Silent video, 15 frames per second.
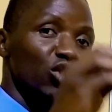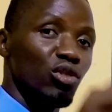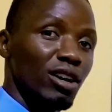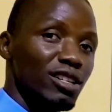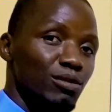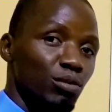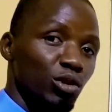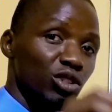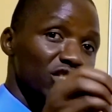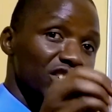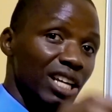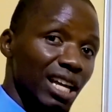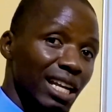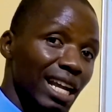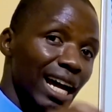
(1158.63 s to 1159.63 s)
transport
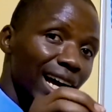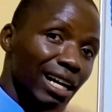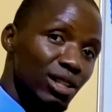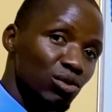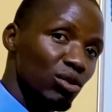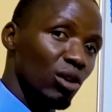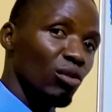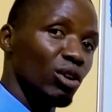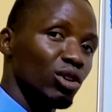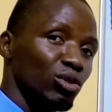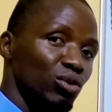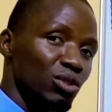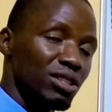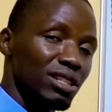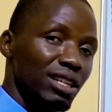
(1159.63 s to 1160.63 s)
chain, as we are going
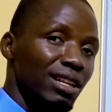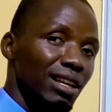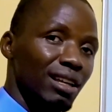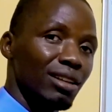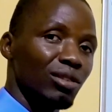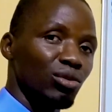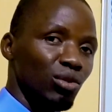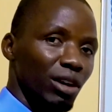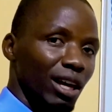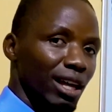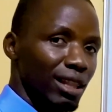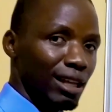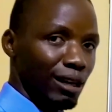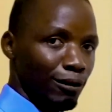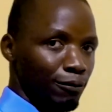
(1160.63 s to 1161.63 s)
to see
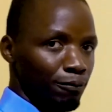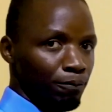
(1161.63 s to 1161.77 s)
together.